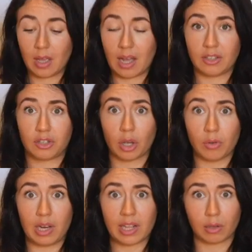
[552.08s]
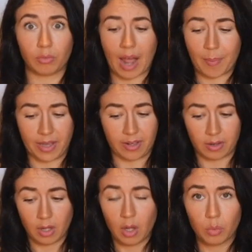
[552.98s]
And so the little rabbit
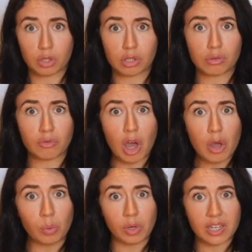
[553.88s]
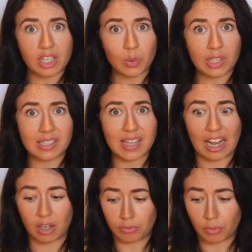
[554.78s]
was thrown into a
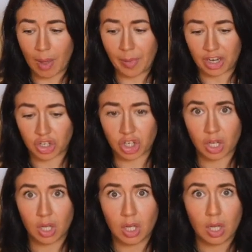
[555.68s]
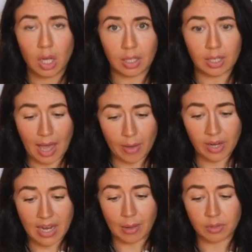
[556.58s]
sack of rubbish and
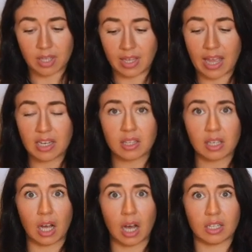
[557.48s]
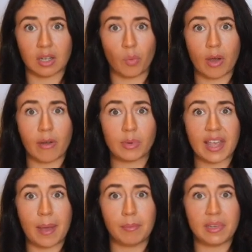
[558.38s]
carried out to the end of the garden where it was
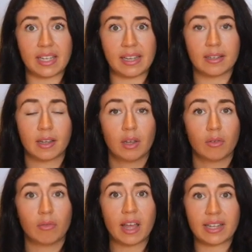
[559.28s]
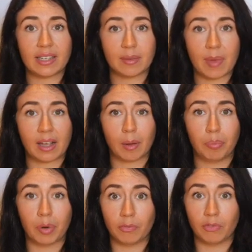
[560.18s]
emptied, ready to make a
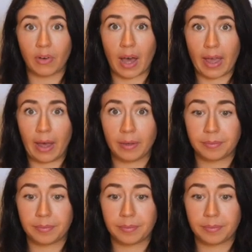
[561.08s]
bonfire.